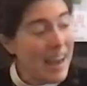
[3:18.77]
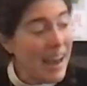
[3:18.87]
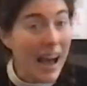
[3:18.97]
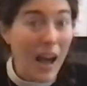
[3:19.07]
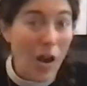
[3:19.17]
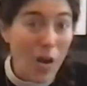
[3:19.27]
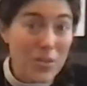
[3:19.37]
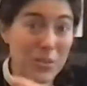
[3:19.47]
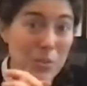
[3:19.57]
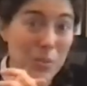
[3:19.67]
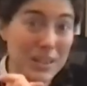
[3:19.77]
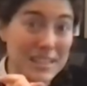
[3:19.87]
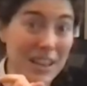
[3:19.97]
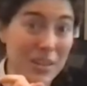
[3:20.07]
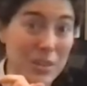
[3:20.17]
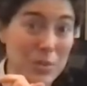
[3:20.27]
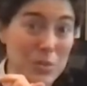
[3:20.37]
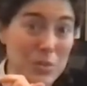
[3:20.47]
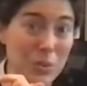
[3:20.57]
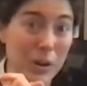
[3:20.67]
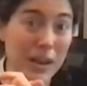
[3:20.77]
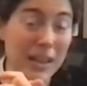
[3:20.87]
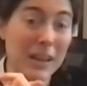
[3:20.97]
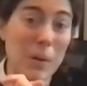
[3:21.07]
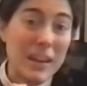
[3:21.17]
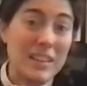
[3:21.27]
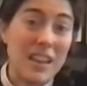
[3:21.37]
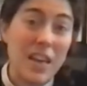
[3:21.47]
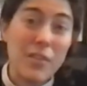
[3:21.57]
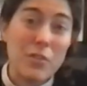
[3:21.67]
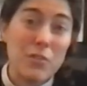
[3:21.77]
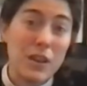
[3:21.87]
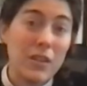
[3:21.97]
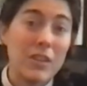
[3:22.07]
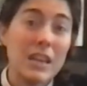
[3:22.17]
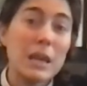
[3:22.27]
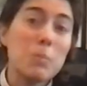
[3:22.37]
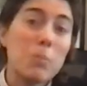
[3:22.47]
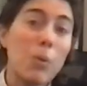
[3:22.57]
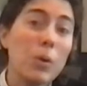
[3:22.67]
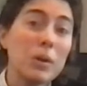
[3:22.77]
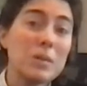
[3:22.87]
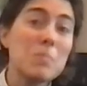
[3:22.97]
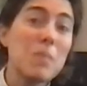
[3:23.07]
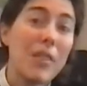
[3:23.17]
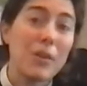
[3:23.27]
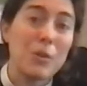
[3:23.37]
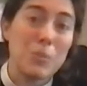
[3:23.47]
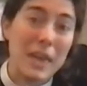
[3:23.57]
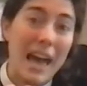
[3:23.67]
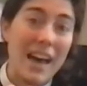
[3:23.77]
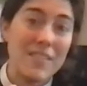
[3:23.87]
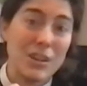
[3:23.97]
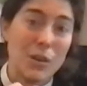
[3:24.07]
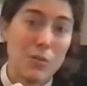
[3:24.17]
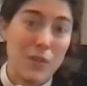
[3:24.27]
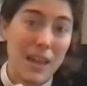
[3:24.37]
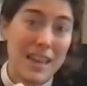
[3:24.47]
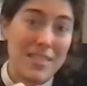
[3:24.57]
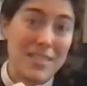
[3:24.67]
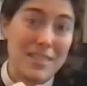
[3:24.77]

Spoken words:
I also want to tell you a story about another very important mother we have in our faith.